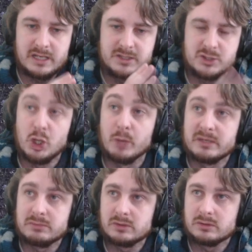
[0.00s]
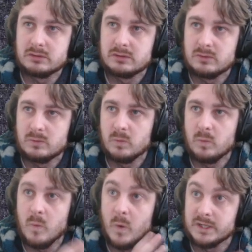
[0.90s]
determinable
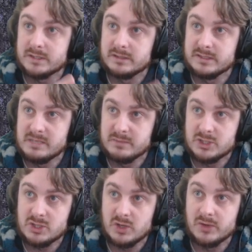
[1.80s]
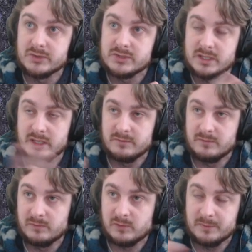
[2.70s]
what the demon chose, and then
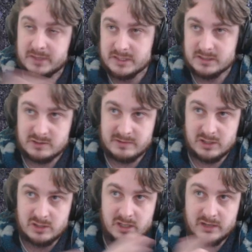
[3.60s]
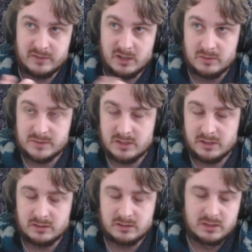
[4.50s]
from the distance from that, you could kind of figure out what was going
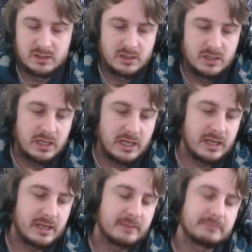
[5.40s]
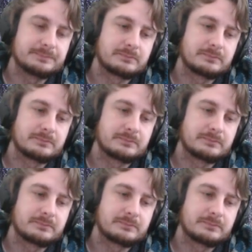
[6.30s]
on.